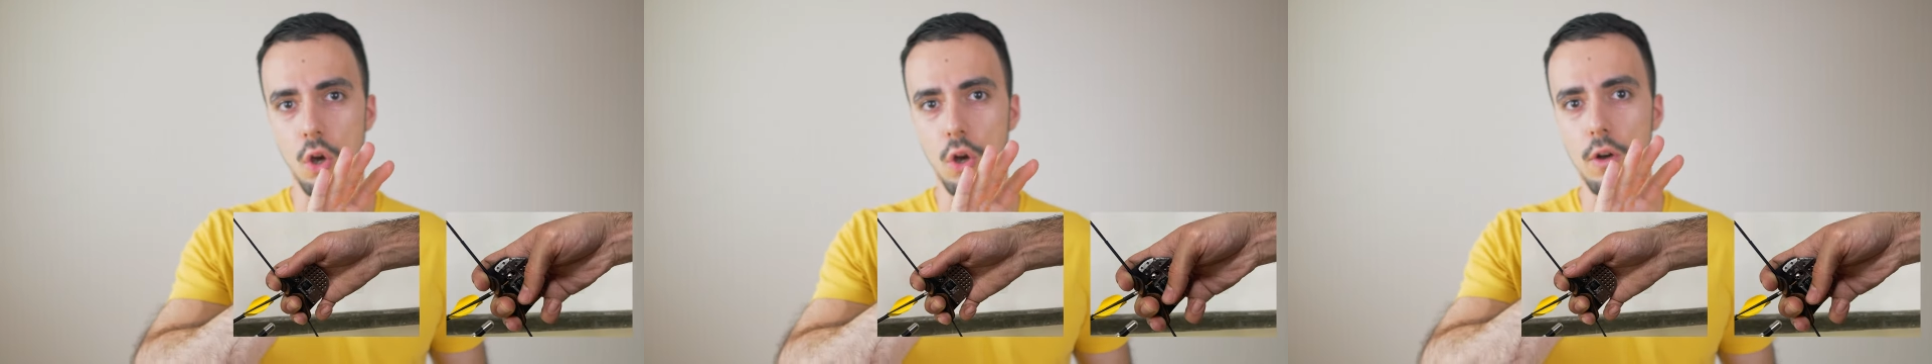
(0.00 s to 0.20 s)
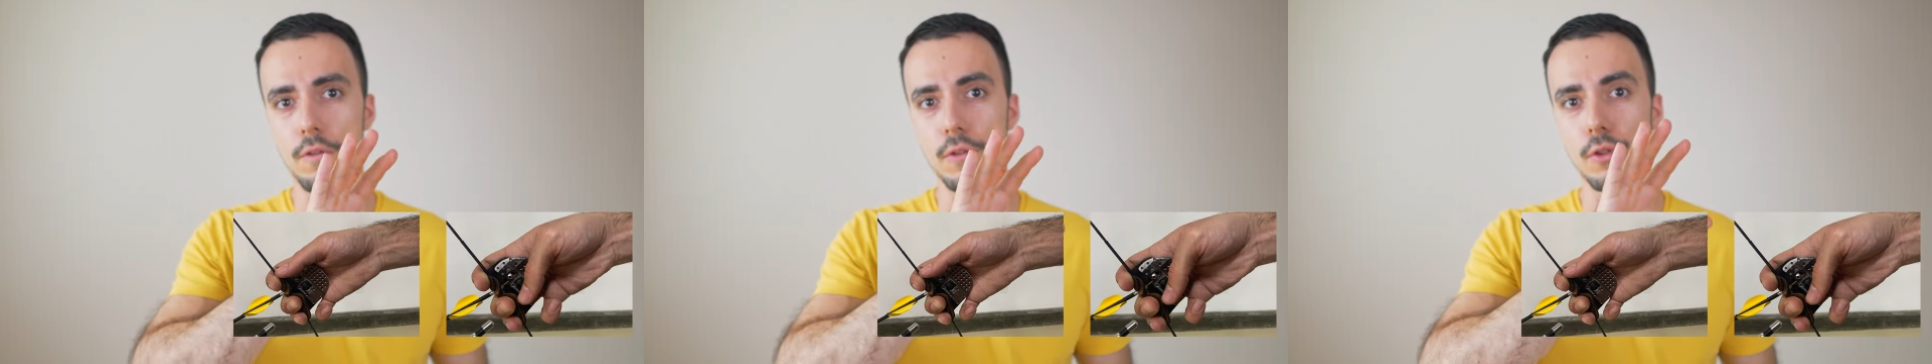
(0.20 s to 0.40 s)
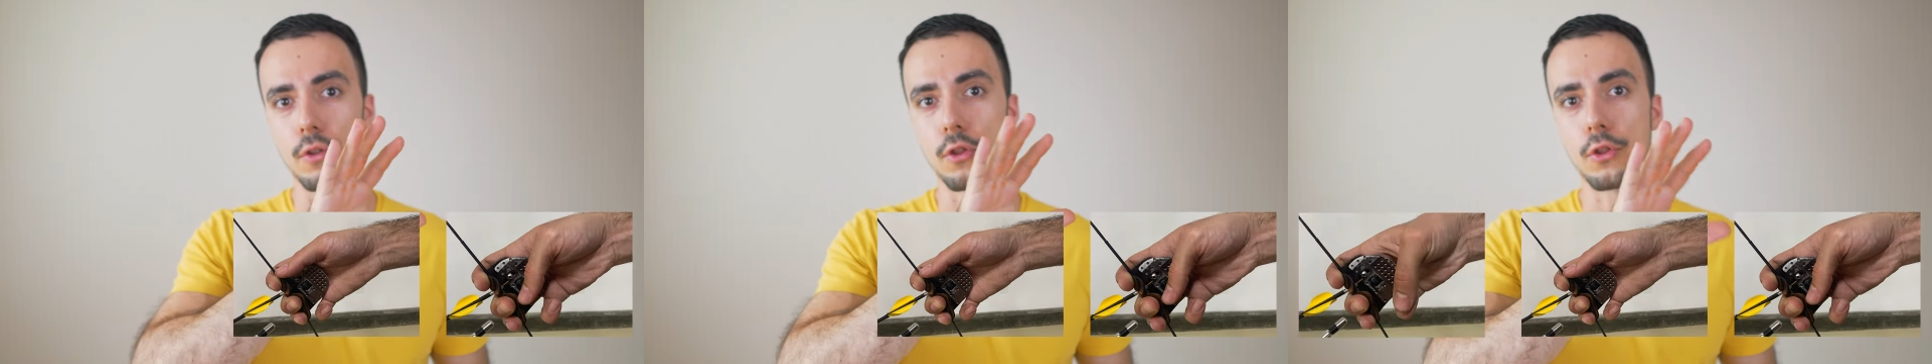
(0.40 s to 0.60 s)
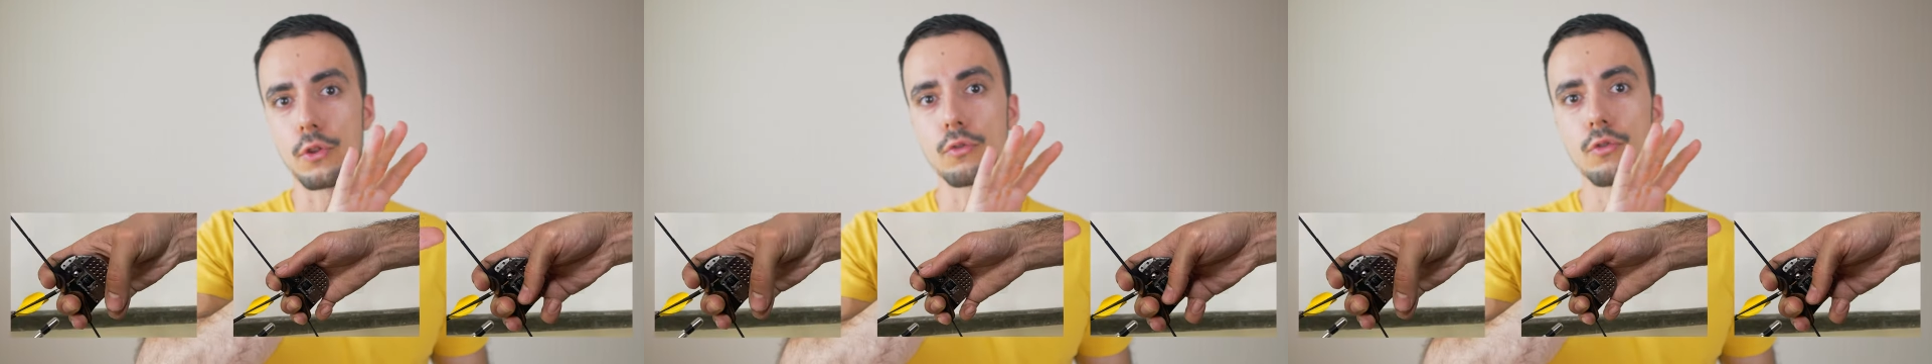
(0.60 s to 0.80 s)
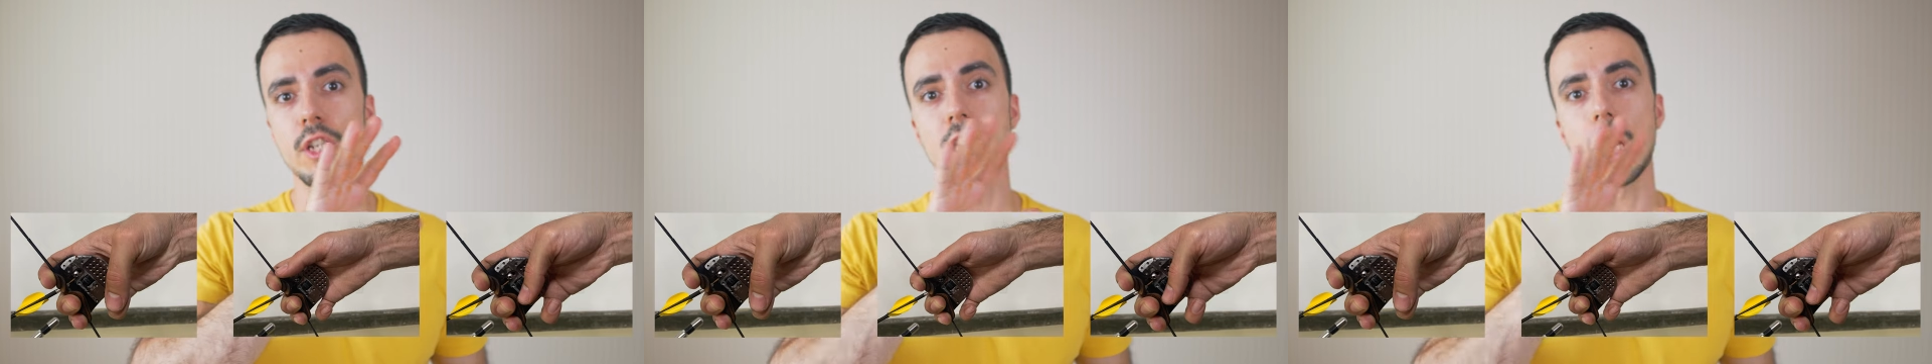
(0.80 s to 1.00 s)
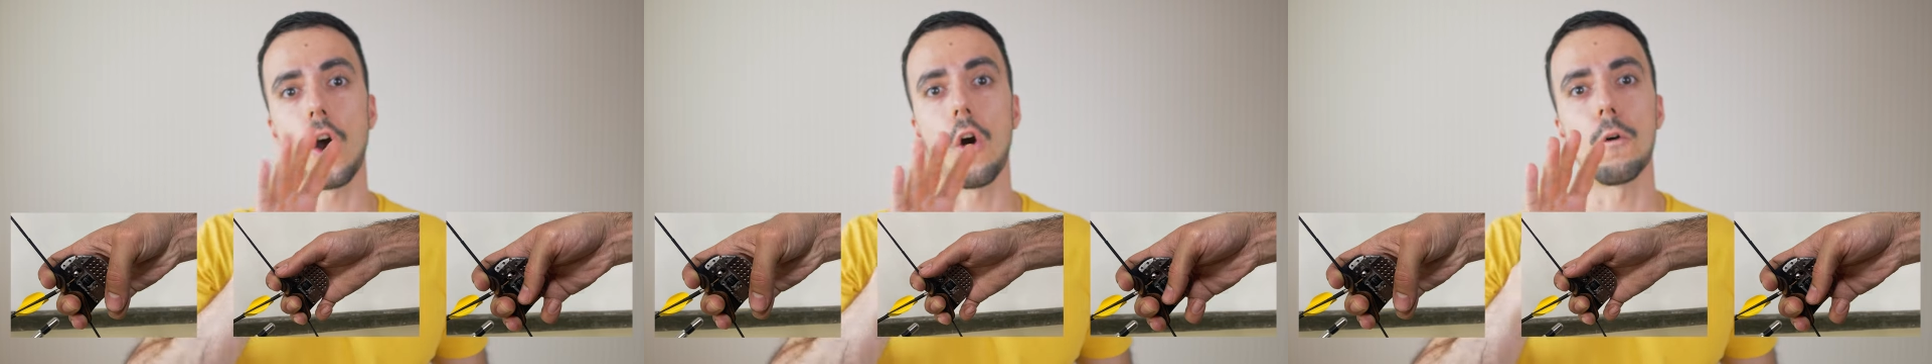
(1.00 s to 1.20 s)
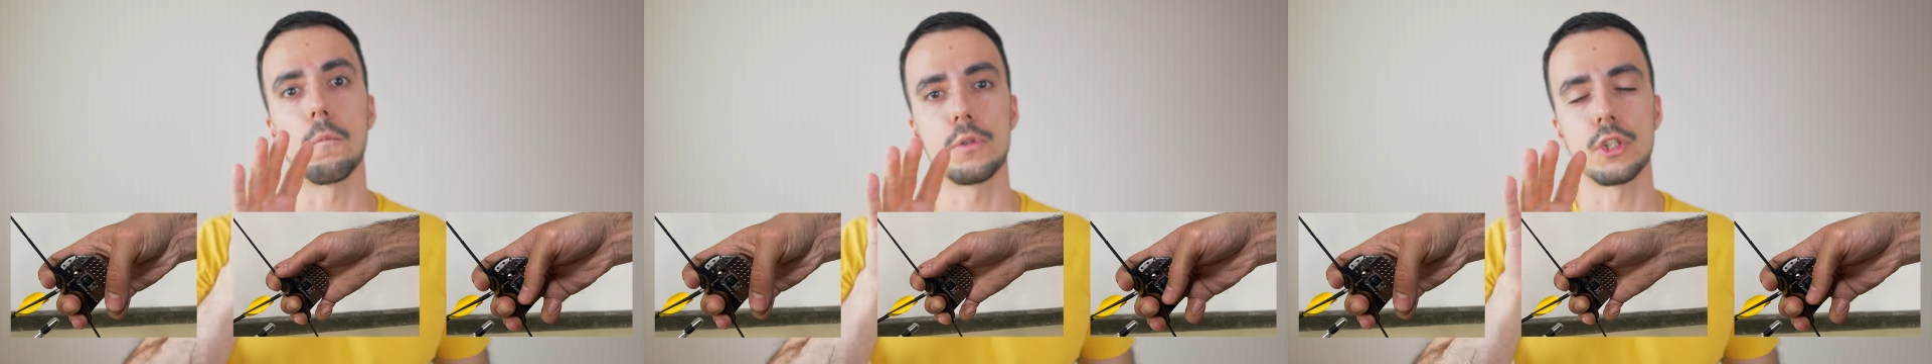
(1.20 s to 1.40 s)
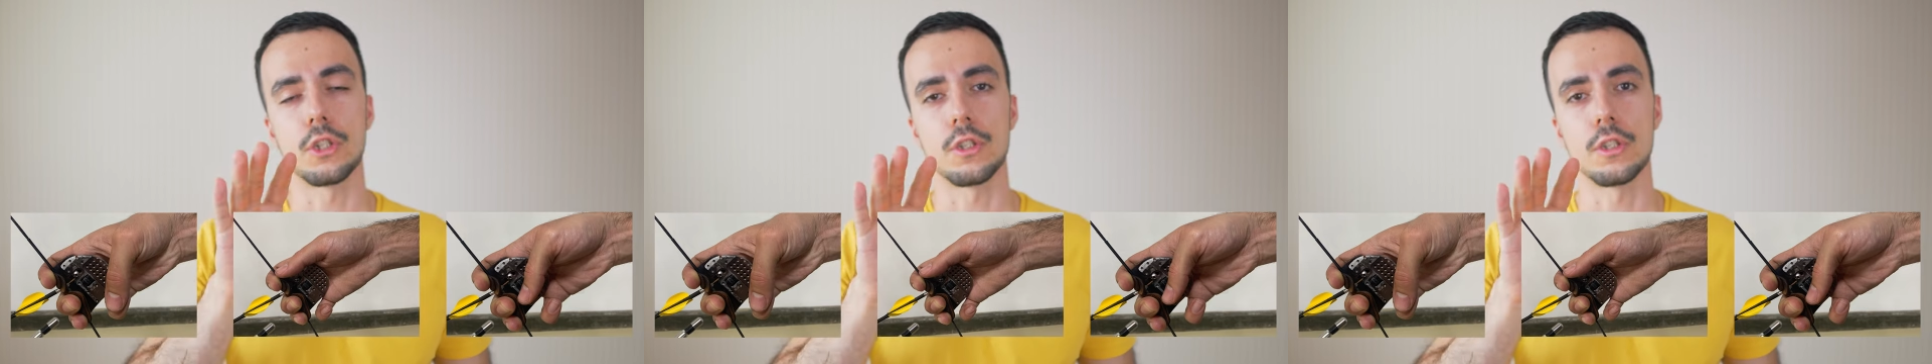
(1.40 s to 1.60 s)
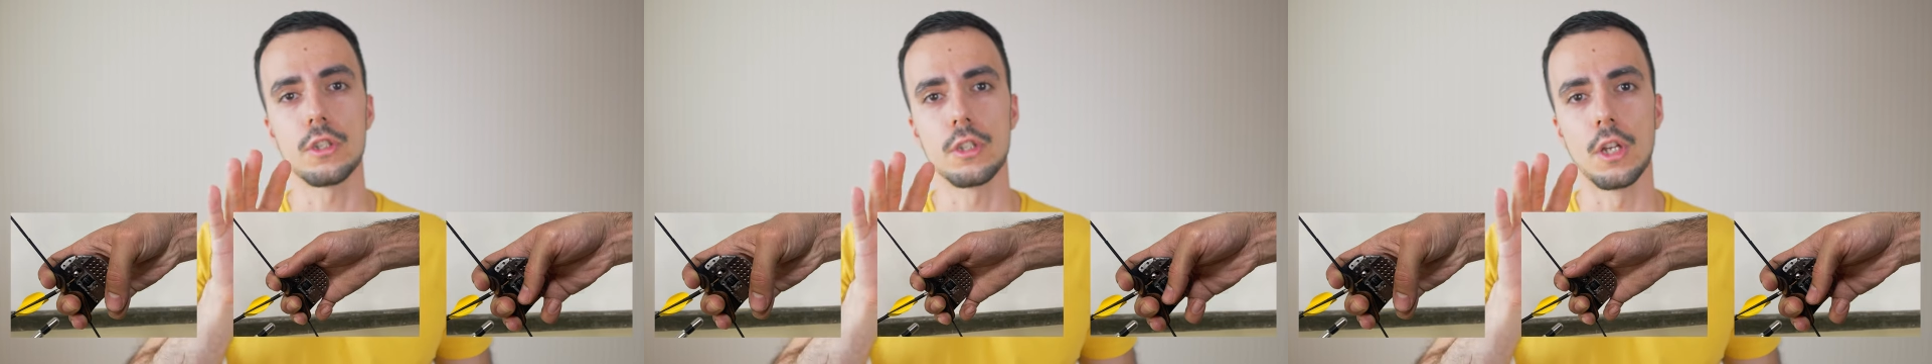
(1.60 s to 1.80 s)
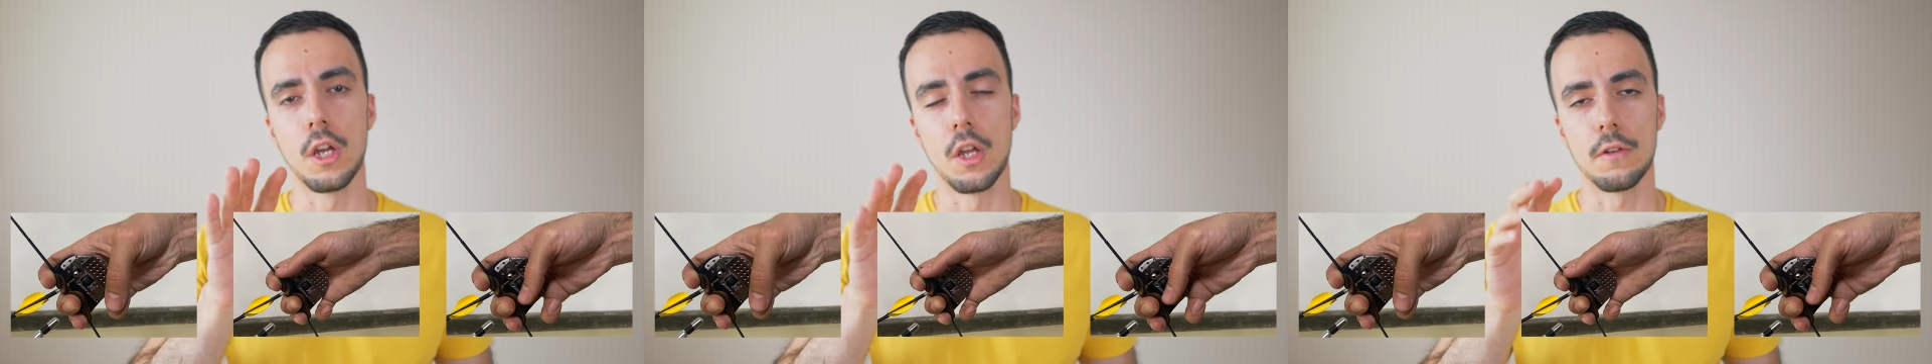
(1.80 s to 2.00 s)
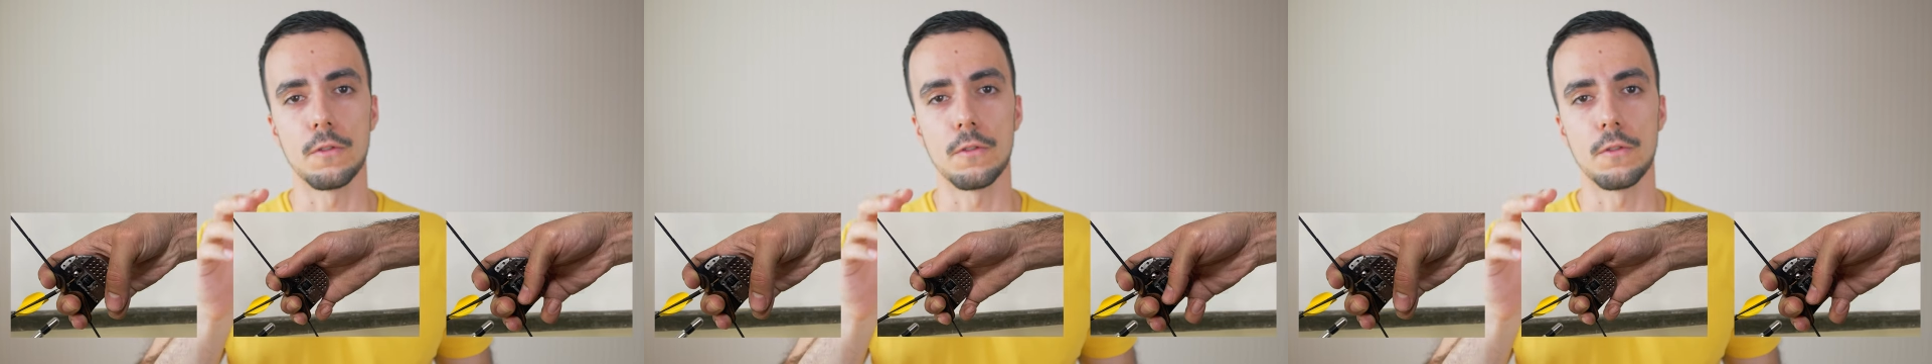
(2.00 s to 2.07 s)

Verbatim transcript: of the three options